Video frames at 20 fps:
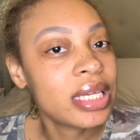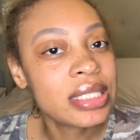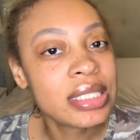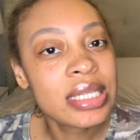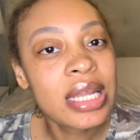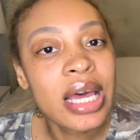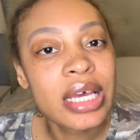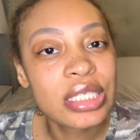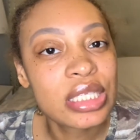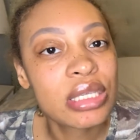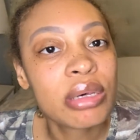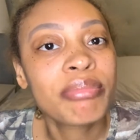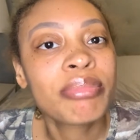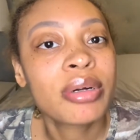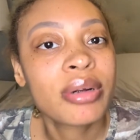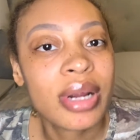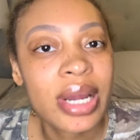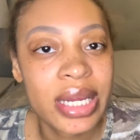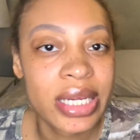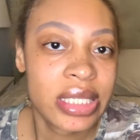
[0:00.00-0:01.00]
not
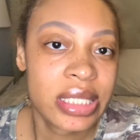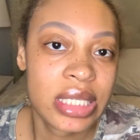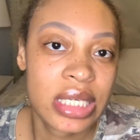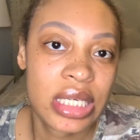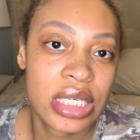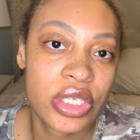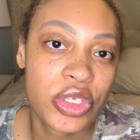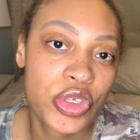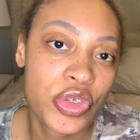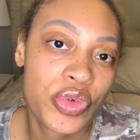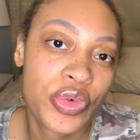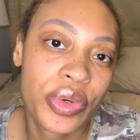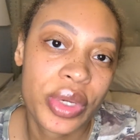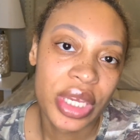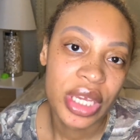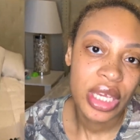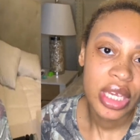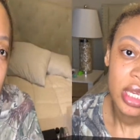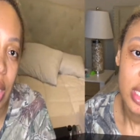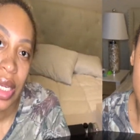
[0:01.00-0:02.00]
surprising to
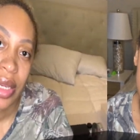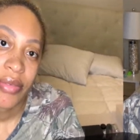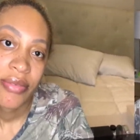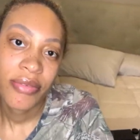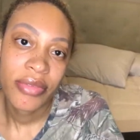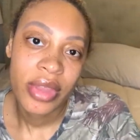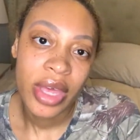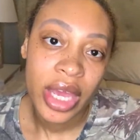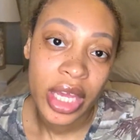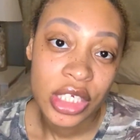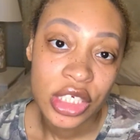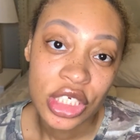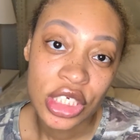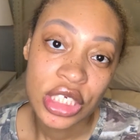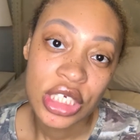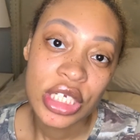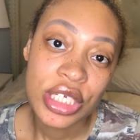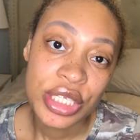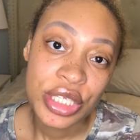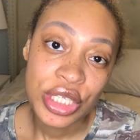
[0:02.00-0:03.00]
Eve that
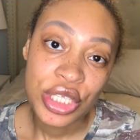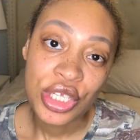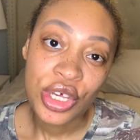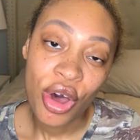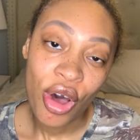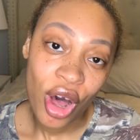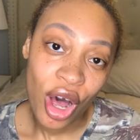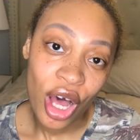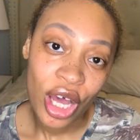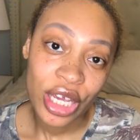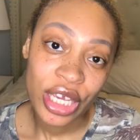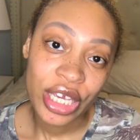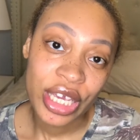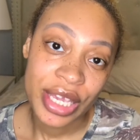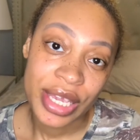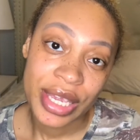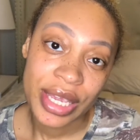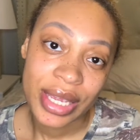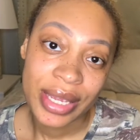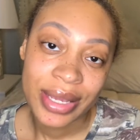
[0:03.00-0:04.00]
she's
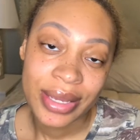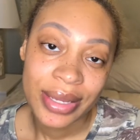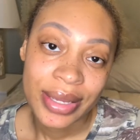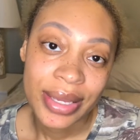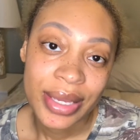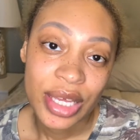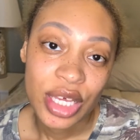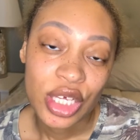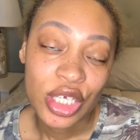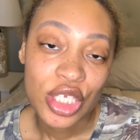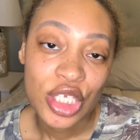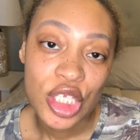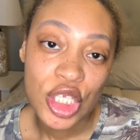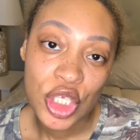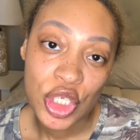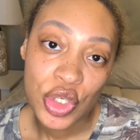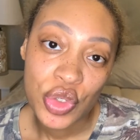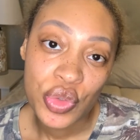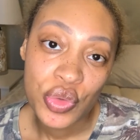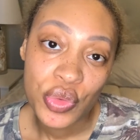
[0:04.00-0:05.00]
talking
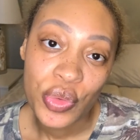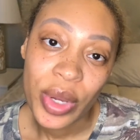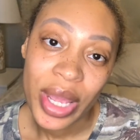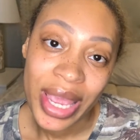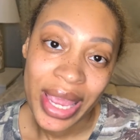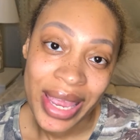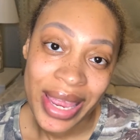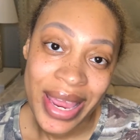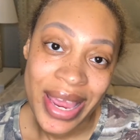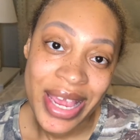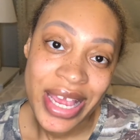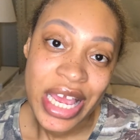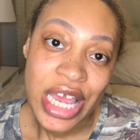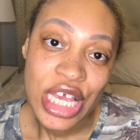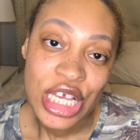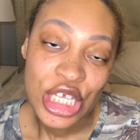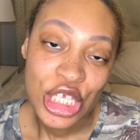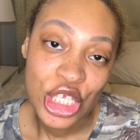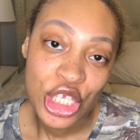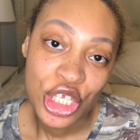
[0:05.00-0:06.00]
to a
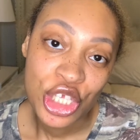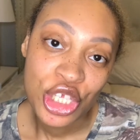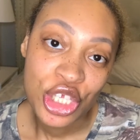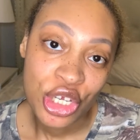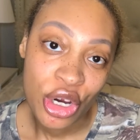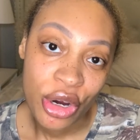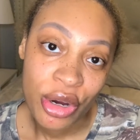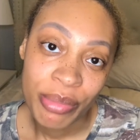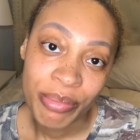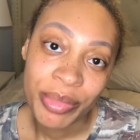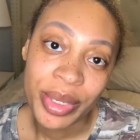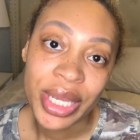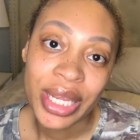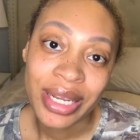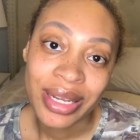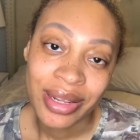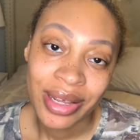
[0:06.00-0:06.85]
serpent.